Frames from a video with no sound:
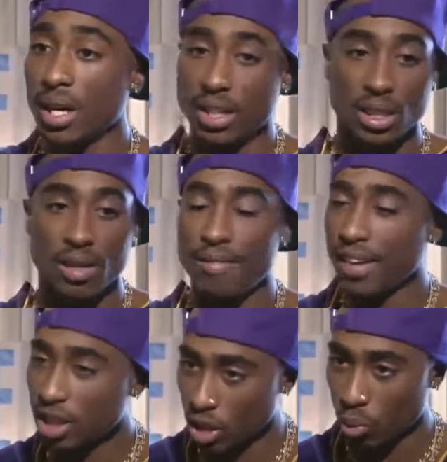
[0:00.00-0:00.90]
It's an
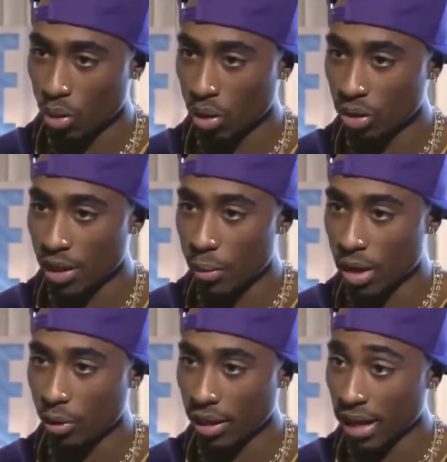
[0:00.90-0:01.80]
adventure world that we
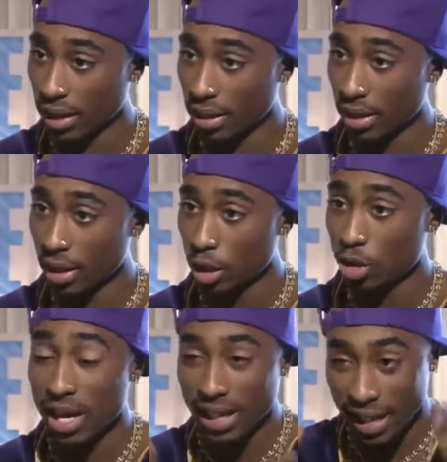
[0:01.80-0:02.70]
are creating.
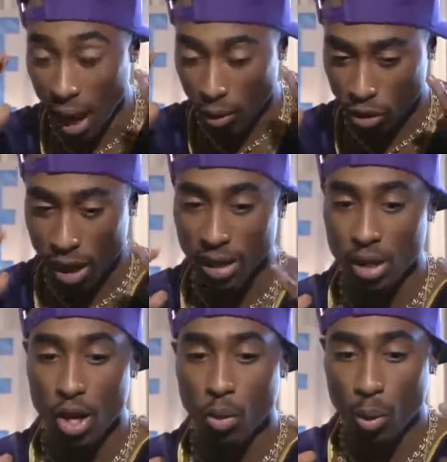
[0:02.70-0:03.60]
Trying to get out,
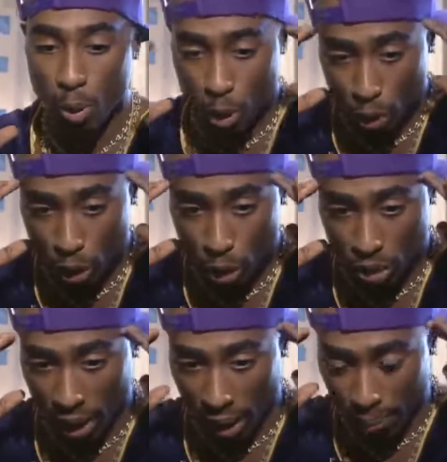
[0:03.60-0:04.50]
what we're doing is
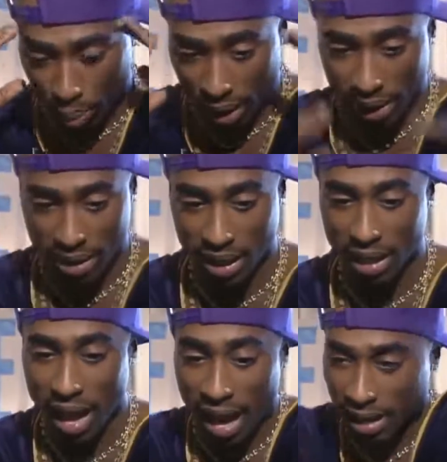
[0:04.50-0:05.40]
using our brain to
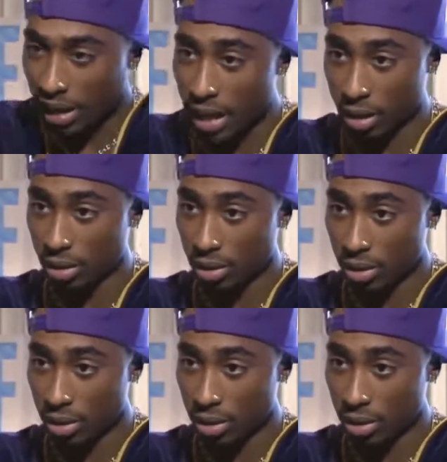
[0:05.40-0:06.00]
get out of the ghetto